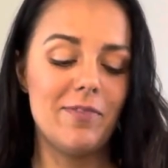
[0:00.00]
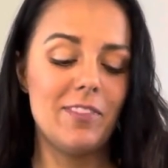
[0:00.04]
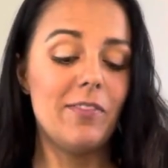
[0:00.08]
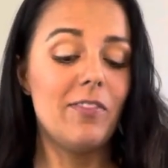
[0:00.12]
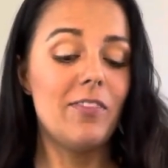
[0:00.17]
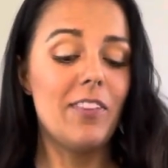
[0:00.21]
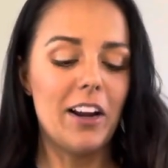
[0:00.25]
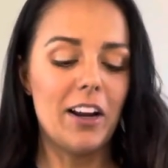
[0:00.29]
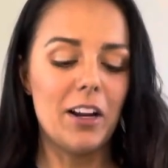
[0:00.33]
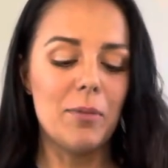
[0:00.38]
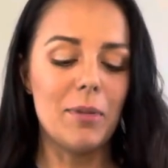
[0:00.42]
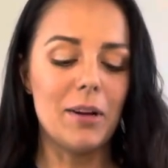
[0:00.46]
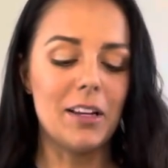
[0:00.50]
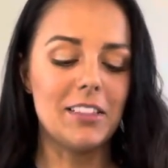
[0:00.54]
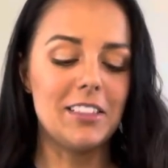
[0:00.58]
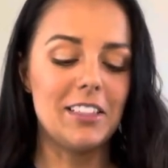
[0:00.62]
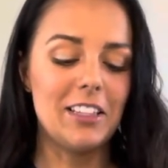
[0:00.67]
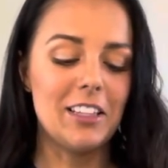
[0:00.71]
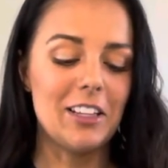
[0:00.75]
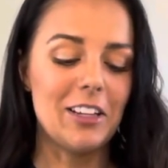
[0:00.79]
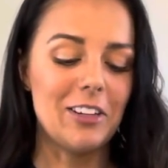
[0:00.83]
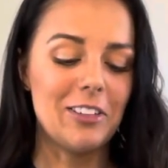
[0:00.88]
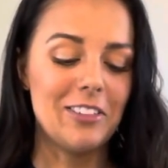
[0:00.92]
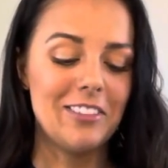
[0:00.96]
Very
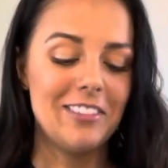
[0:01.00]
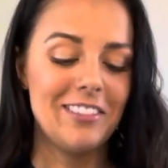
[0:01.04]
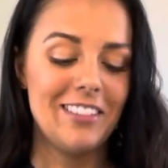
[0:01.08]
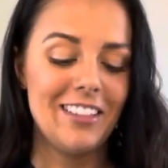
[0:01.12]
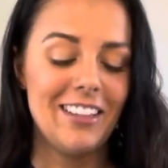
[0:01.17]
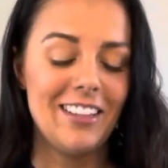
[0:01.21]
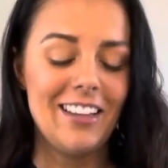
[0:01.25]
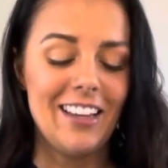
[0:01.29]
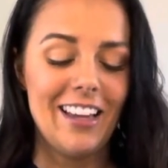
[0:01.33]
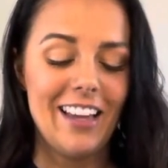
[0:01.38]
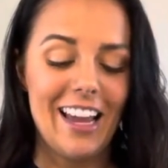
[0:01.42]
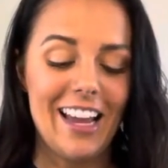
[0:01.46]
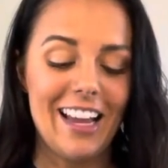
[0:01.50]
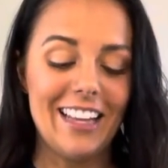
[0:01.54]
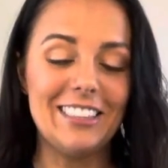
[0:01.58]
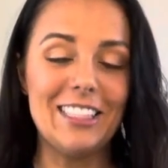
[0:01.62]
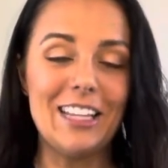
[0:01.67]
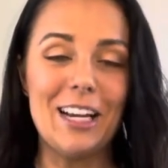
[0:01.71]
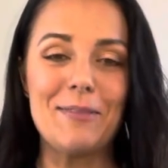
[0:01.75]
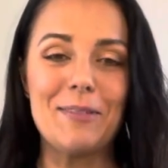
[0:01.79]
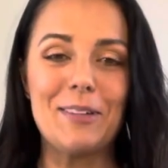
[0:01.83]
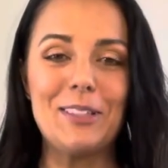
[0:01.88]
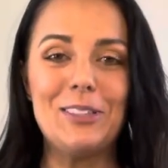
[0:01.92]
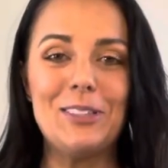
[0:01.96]
messy though, and
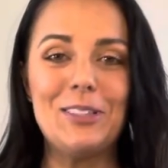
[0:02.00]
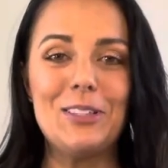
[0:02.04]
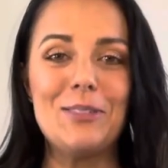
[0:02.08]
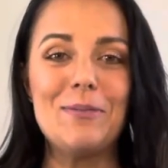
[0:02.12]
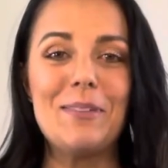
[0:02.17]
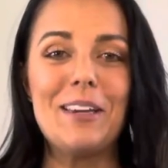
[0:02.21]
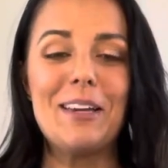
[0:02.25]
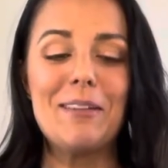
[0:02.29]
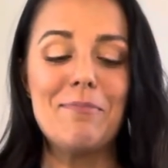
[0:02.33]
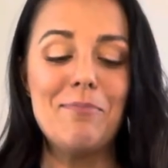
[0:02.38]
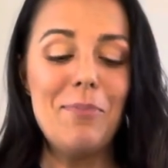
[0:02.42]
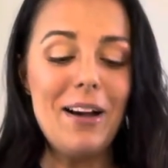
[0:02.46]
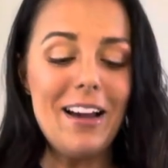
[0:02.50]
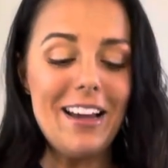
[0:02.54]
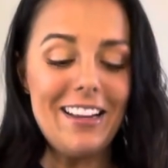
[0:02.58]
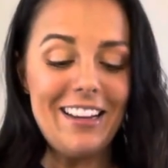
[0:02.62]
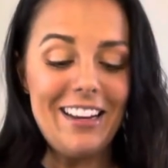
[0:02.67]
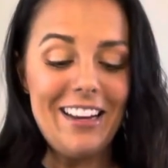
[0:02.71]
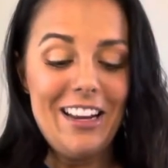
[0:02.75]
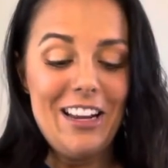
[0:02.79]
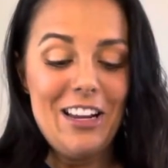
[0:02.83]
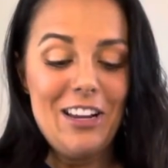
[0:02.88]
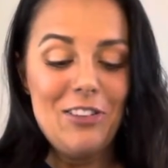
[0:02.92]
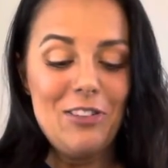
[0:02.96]
time consuming, but
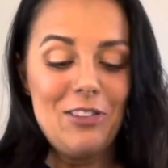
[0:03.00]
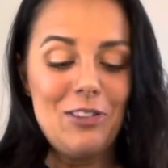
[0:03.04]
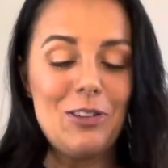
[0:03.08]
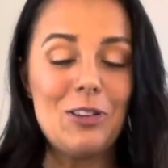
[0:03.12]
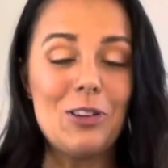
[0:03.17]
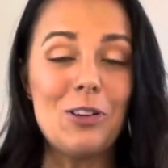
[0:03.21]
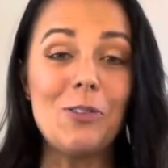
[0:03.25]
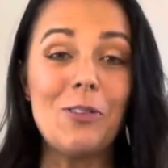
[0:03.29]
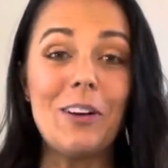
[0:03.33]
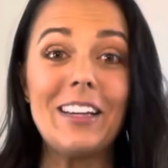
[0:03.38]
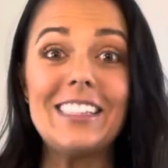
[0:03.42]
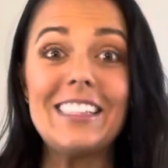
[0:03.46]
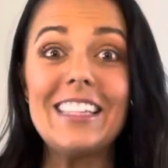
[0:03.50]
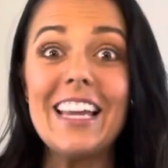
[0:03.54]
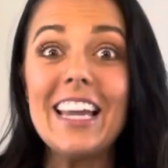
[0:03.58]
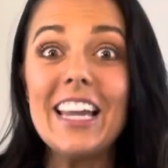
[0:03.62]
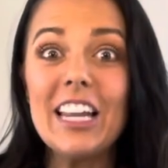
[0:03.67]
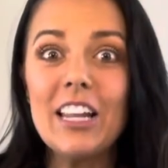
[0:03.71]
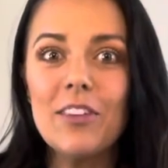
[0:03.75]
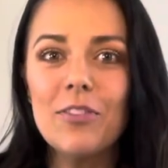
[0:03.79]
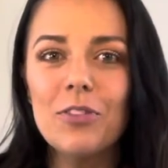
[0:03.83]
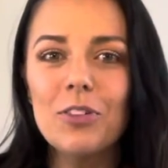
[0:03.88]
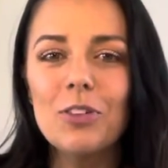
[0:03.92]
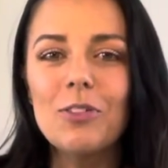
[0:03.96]
you don't waste
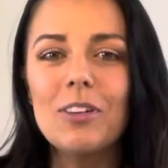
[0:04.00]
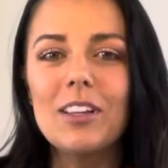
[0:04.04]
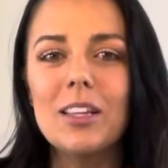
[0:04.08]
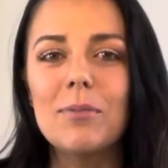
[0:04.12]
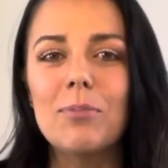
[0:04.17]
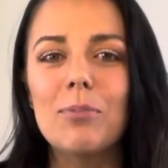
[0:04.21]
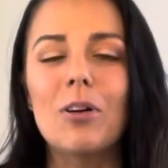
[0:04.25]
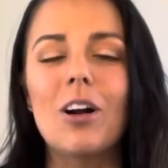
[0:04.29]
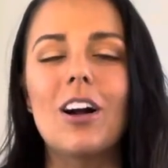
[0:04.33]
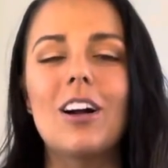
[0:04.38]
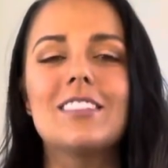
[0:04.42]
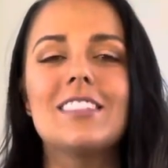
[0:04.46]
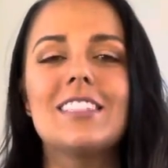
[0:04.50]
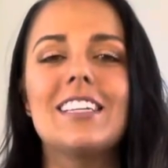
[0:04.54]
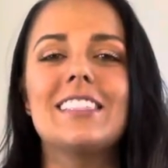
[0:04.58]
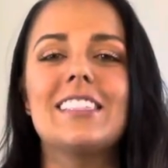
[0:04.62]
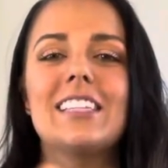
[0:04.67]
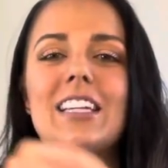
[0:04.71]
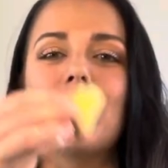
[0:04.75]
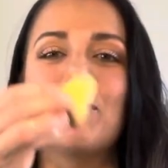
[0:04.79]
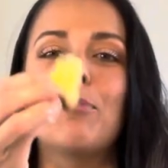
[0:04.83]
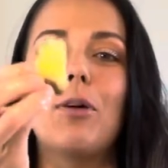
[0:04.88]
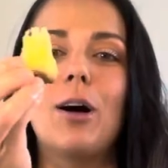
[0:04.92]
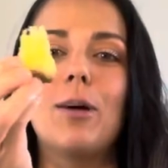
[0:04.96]
any fruit in the process,
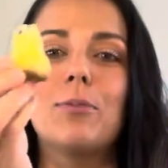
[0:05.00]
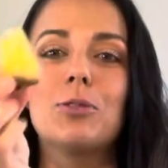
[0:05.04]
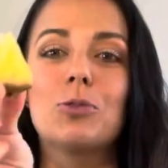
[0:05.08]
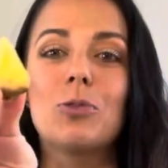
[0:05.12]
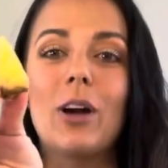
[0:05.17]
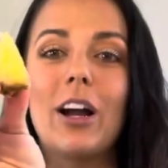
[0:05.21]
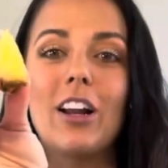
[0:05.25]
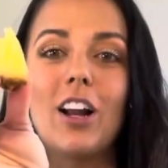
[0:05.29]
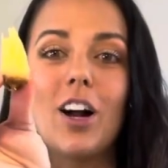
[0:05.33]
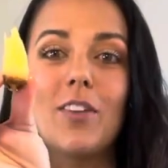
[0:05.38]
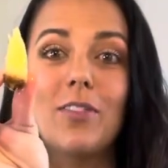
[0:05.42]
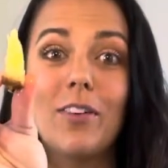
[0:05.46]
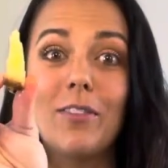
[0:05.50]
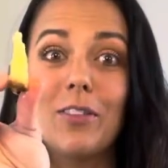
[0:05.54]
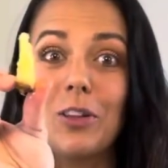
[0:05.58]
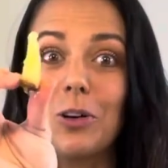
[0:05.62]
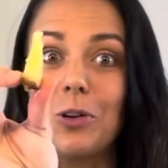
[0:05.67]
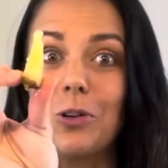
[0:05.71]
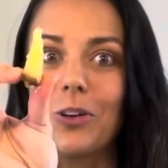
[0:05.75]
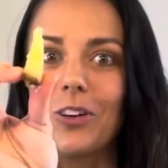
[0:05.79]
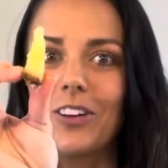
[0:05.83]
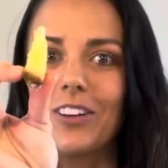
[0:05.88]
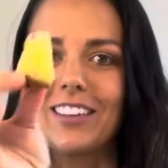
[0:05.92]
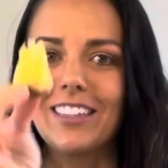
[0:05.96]
and it pops right off of the
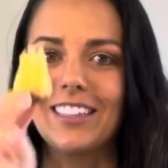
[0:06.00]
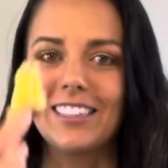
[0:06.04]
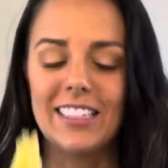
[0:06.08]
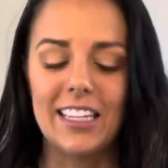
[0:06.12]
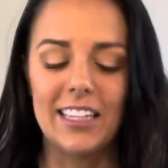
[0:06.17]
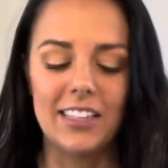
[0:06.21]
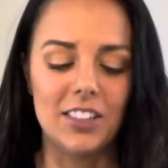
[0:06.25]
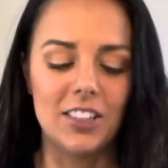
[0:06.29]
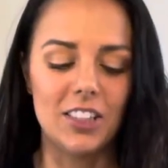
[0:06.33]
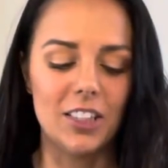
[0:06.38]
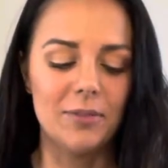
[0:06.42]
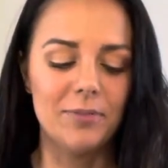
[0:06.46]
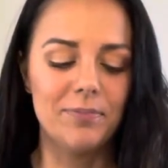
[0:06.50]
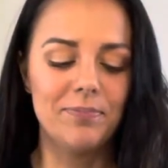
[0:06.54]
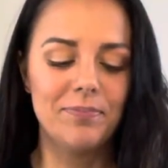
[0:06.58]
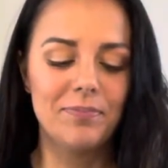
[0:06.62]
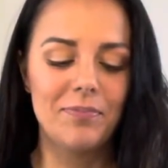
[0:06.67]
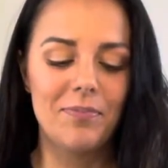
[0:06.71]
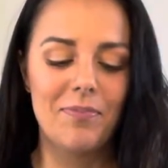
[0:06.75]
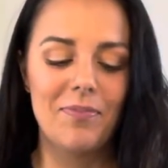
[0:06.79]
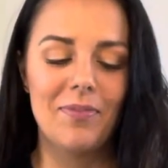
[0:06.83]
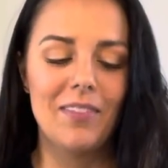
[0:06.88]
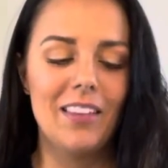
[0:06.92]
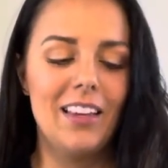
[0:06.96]
core in the center.
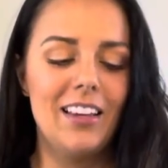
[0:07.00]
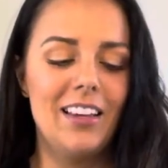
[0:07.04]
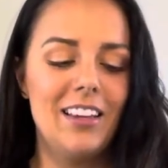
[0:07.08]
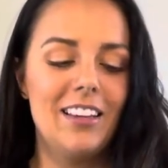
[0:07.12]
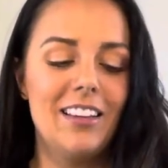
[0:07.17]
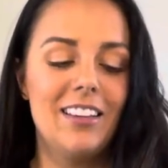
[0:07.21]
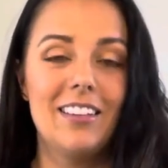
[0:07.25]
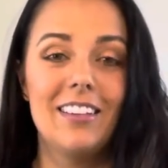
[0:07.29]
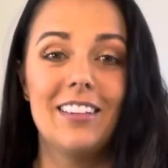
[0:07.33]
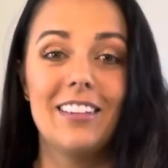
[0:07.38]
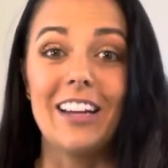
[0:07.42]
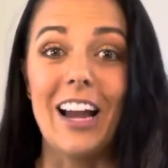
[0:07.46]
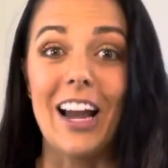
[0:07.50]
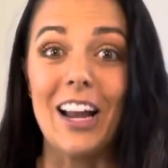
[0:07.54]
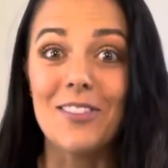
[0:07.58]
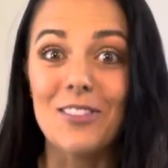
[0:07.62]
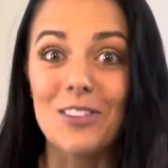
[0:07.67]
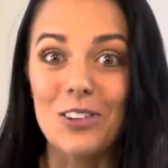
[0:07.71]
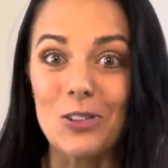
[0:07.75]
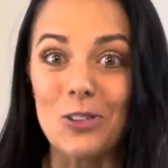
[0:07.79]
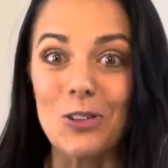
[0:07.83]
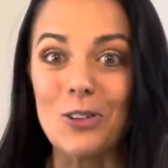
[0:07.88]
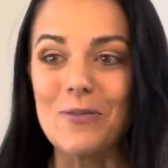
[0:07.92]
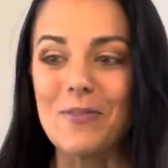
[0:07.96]
Kind of
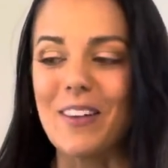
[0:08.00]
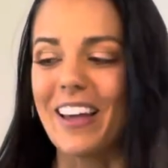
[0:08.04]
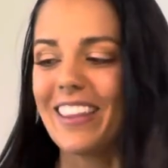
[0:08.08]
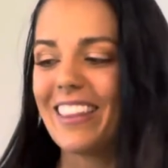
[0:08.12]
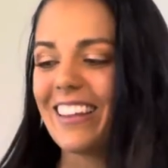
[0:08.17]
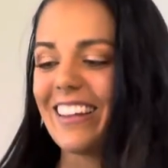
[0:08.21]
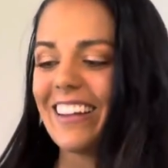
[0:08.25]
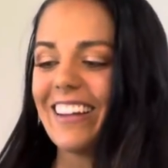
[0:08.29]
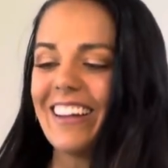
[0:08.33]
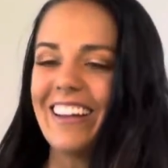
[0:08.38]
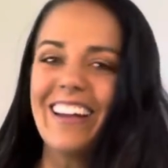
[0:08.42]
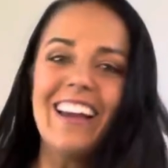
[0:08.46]
a cool method.